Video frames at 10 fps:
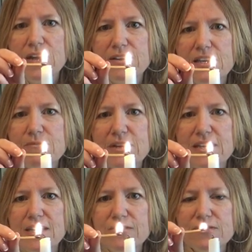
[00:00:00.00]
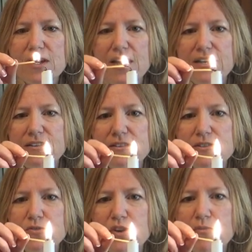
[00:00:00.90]
keep my candles on
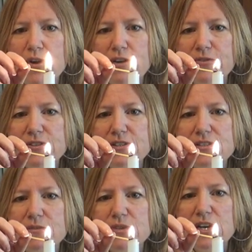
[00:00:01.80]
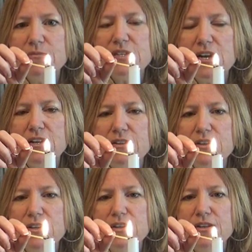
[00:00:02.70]
during breakfast because sometimes
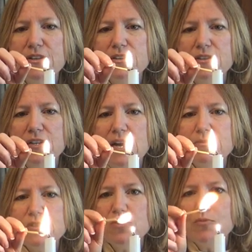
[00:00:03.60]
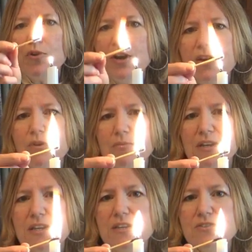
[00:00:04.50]
I'm still praying when my
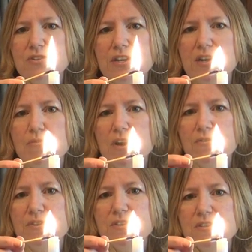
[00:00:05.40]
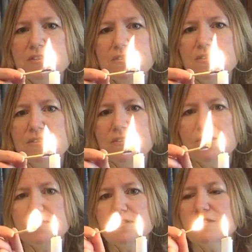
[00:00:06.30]
kids are eating breakfast.
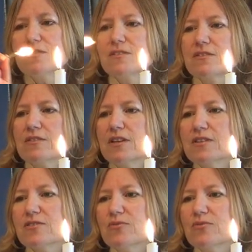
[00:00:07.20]
And so